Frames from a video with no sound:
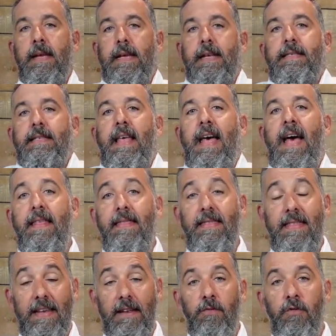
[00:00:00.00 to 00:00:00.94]
is
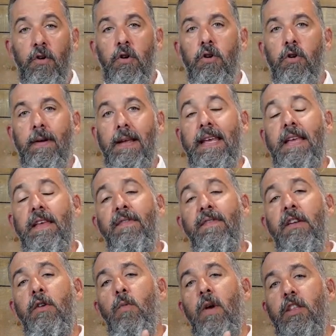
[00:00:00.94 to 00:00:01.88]
that the inverter,
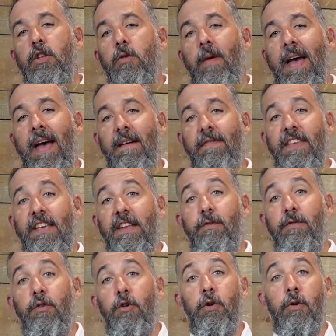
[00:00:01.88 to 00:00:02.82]
even when you have the
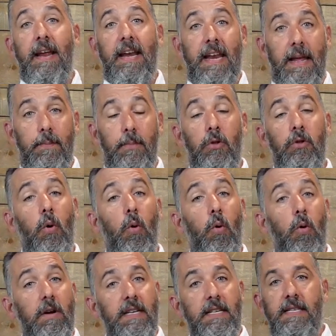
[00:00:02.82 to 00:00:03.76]
inverter enabled
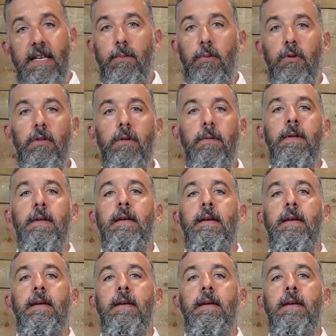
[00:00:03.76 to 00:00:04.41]
or disabled,